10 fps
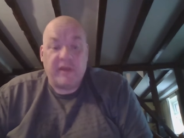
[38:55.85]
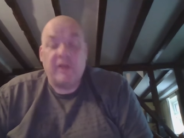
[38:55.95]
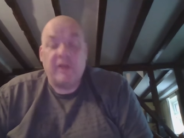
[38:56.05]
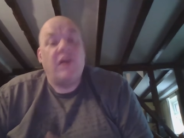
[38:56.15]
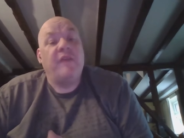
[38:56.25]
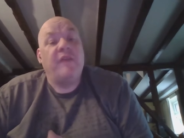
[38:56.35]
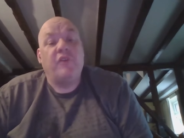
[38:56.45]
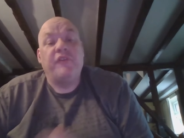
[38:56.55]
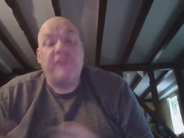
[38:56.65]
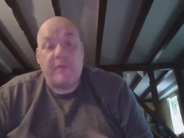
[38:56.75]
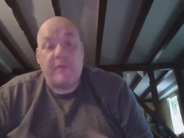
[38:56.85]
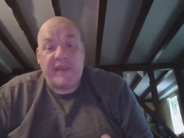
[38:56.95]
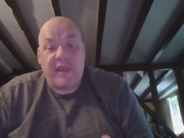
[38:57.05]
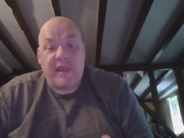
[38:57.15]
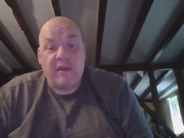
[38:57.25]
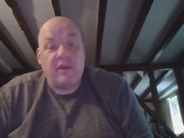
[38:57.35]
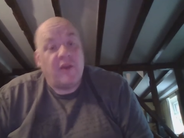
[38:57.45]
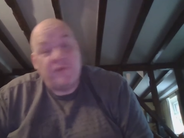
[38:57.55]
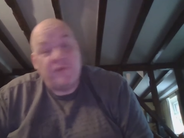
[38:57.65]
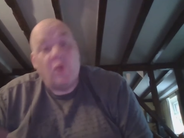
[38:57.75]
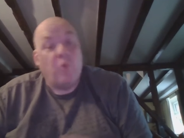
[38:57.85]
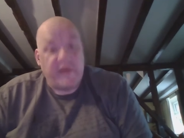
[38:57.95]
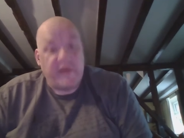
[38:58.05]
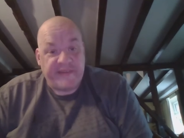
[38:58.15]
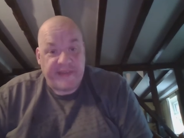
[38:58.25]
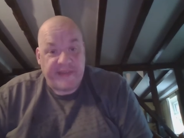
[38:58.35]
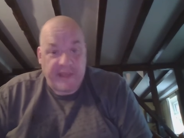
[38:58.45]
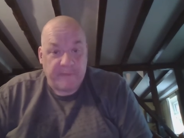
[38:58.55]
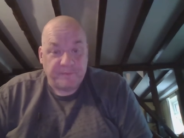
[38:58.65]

and I've got summer kit and I've got winter kit,